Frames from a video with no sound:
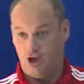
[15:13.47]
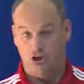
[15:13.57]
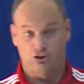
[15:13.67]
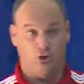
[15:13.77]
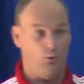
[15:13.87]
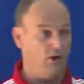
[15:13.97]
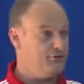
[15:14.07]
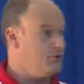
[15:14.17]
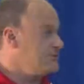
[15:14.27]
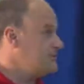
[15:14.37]
So what
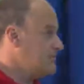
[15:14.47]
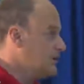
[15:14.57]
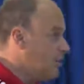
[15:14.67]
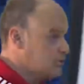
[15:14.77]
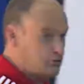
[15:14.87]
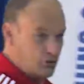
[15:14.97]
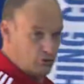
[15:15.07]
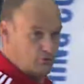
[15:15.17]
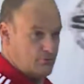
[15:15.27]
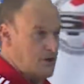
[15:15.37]
does it mean also?
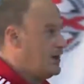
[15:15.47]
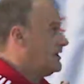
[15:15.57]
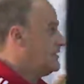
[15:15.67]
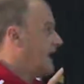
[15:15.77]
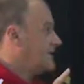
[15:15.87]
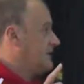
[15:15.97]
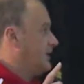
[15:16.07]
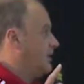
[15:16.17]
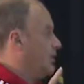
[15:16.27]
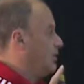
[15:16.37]
That
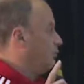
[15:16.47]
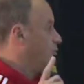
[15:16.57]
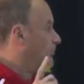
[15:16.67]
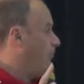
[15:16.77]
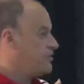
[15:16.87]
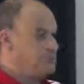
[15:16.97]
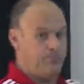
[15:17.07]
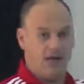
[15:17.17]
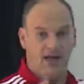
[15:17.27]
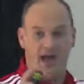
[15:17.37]
you must play